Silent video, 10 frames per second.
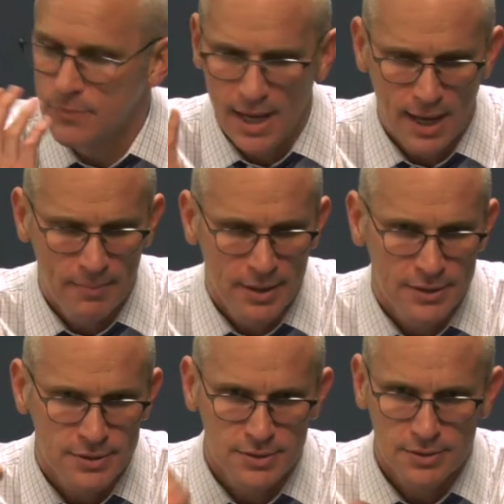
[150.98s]
Yeah, I mean,
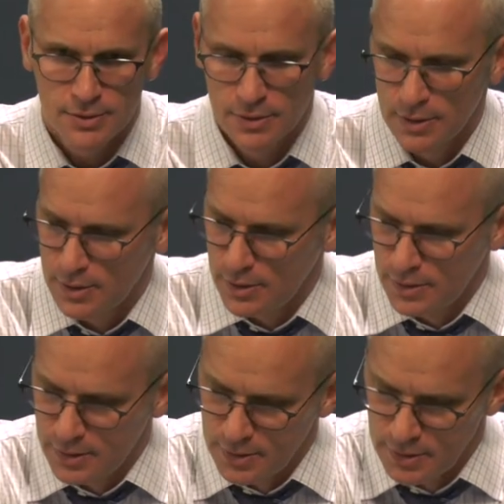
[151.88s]
it's,
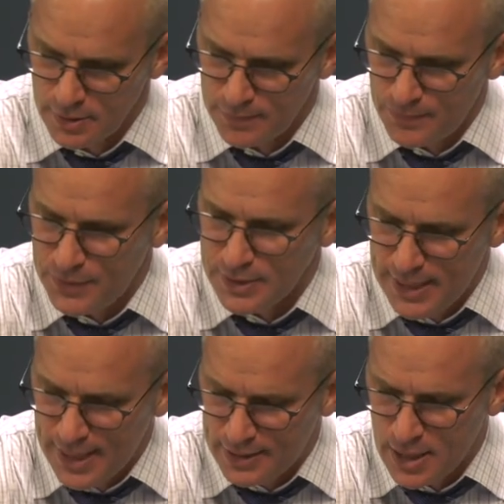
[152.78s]

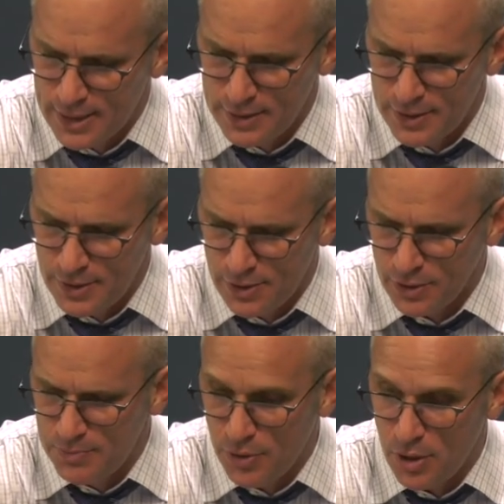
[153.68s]
again, like in the
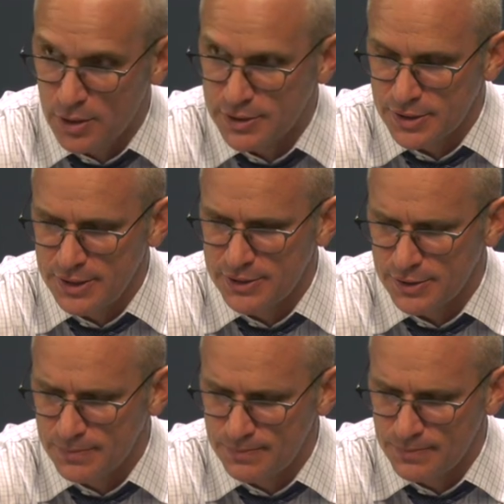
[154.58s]
early part of the
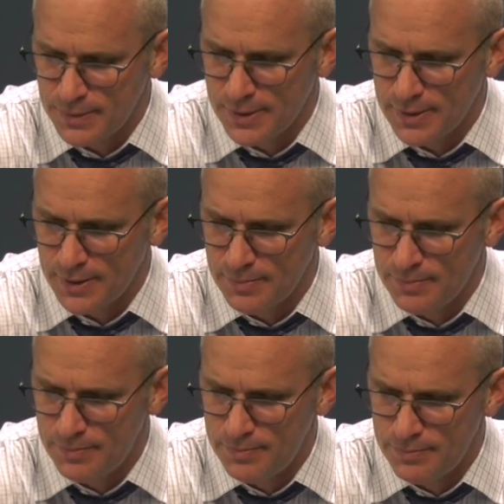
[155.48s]
season,
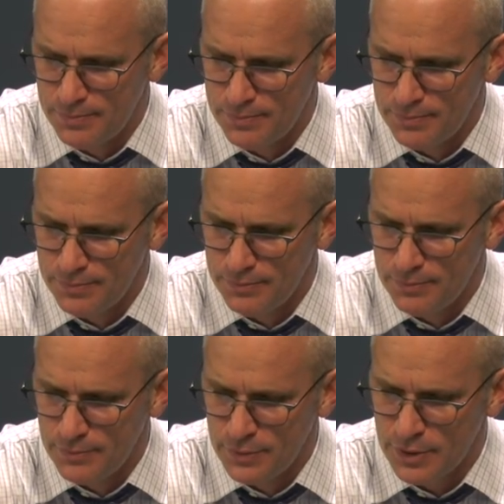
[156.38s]

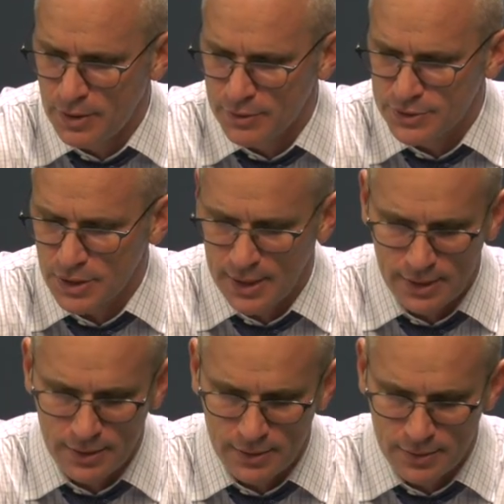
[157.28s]
it's
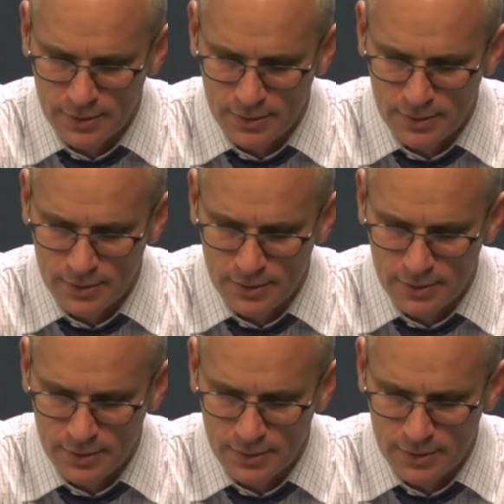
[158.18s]
like,